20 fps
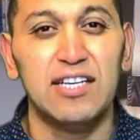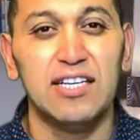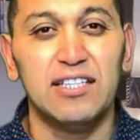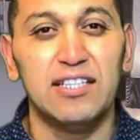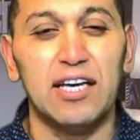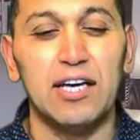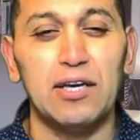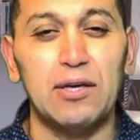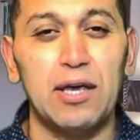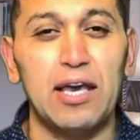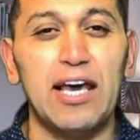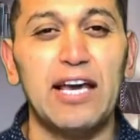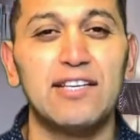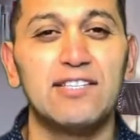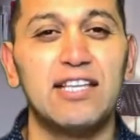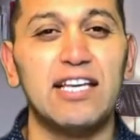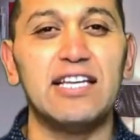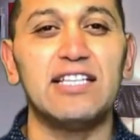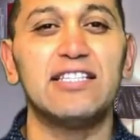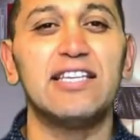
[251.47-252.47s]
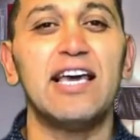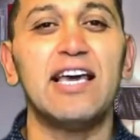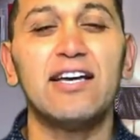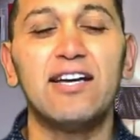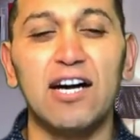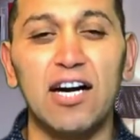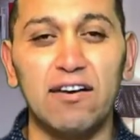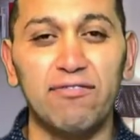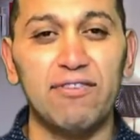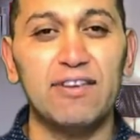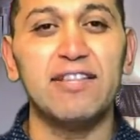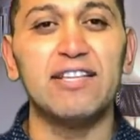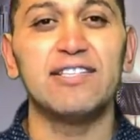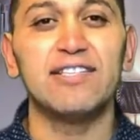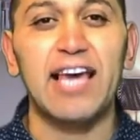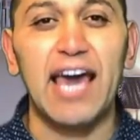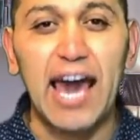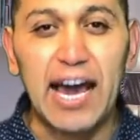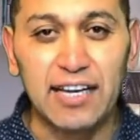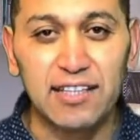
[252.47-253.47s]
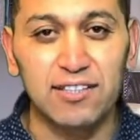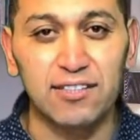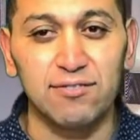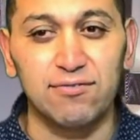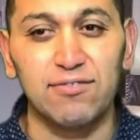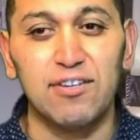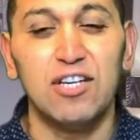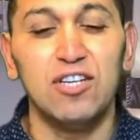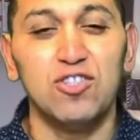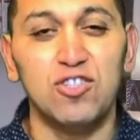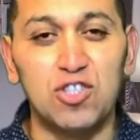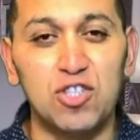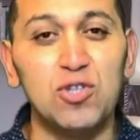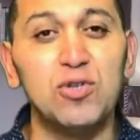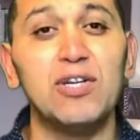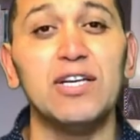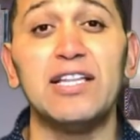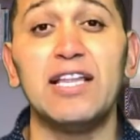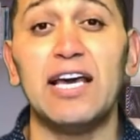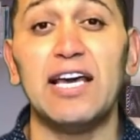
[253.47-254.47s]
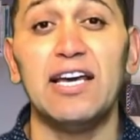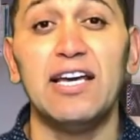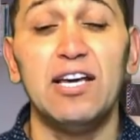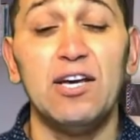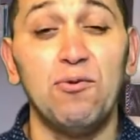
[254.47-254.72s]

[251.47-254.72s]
as they take off on this active duty.